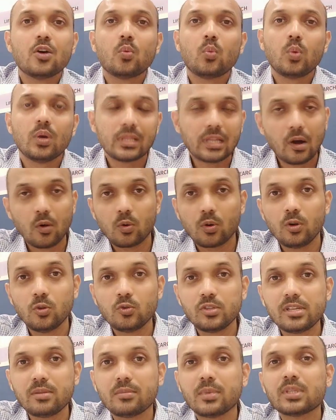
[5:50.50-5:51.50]
without
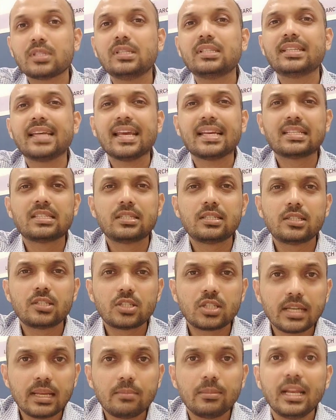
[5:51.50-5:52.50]
losing muscles.
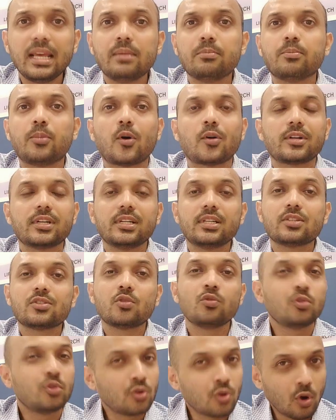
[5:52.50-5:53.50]
Extremely important.
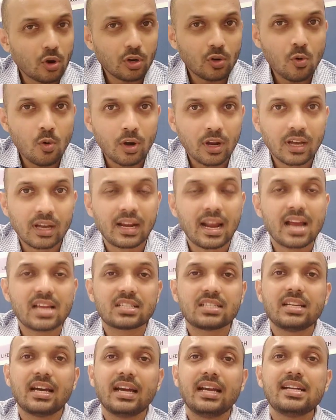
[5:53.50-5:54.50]
So do not go on a crash
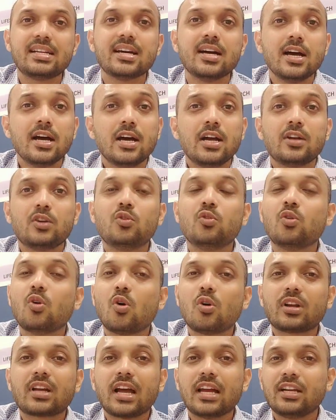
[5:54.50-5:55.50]
diet. Do
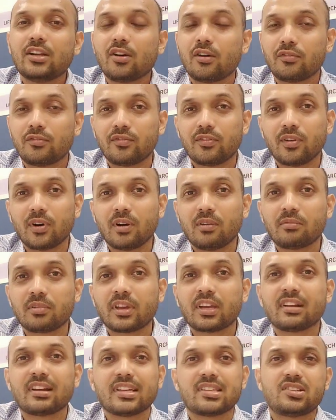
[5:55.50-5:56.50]
not kind of
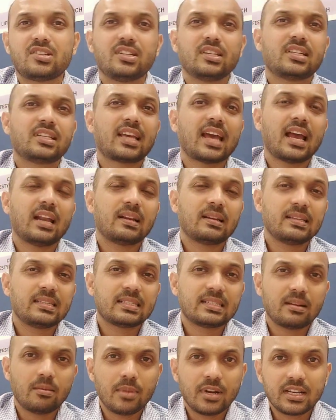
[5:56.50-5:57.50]
restrict calories
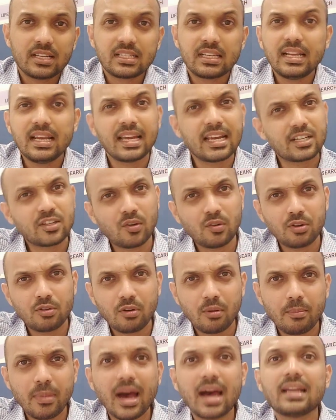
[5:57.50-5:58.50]
tremendously. Get onto
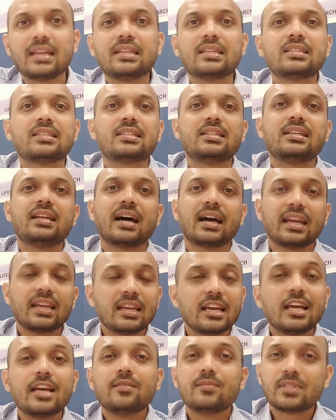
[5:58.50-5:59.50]
a balanced diet
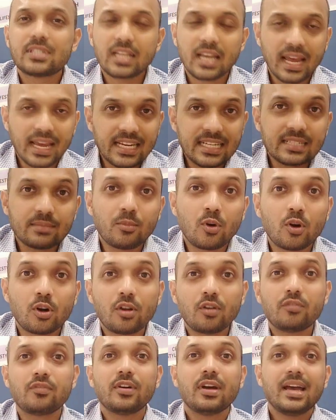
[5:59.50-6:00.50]
with slight amount
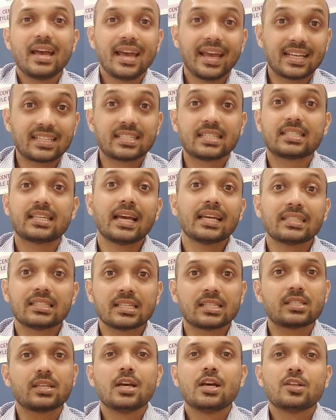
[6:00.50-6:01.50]
of
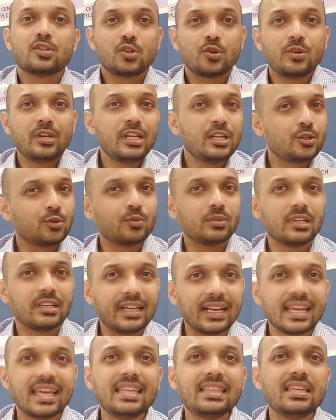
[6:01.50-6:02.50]
exercises. So you need to, the
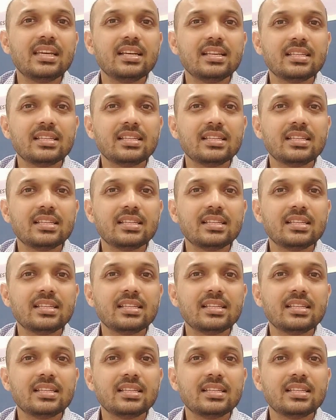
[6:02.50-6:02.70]
tricky thing